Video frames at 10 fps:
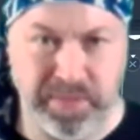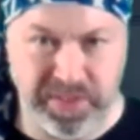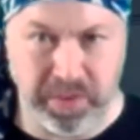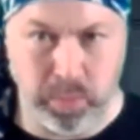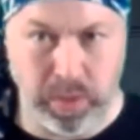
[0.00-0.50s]

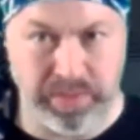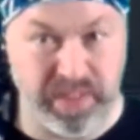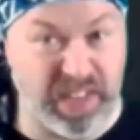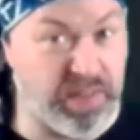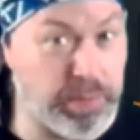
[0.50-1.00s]
sub with,
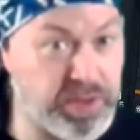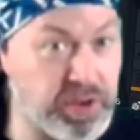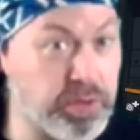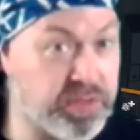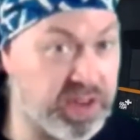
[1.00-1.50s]
if I was to
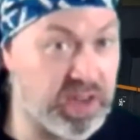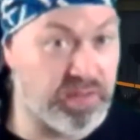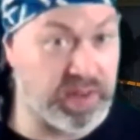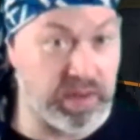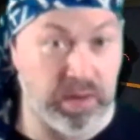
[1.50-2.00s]
do such a
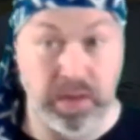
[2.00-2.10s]
thing.